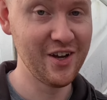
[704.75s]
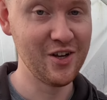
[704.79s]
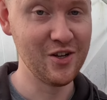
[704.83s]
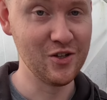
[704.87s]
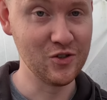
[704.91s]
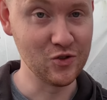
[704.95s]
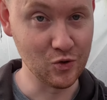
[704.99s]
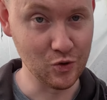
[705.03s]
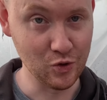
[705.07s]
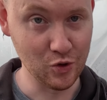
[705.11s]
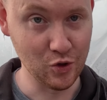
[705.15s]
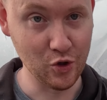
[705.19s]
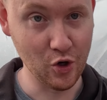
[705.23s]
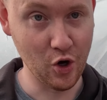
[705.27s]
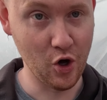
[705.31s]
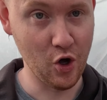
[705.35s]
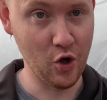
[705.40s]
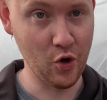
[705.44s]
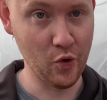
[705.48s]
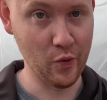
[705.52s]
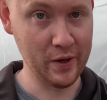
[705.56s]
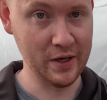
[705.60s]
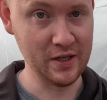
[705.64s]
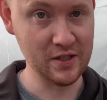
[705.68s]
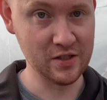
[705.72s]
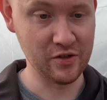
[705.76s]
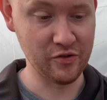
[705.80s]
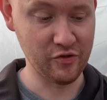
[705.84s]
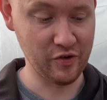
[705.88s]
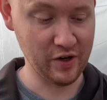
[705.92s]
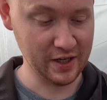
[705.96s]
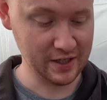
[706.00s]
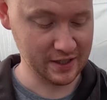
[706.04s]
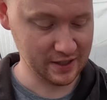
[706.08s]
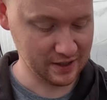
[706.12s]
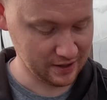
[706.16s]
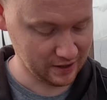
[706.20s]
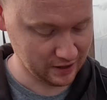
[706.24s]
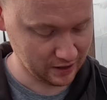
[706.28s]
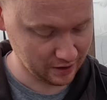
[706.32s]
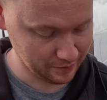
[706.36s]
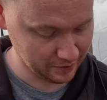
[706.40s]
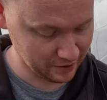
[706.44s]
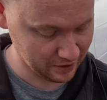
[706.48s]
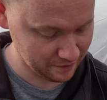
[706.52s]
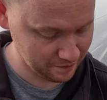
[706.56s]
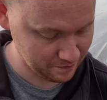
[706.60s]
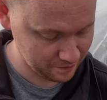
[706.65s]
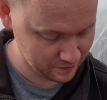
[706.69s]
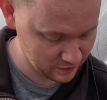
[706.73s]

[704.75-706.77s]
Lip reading: So you always write label.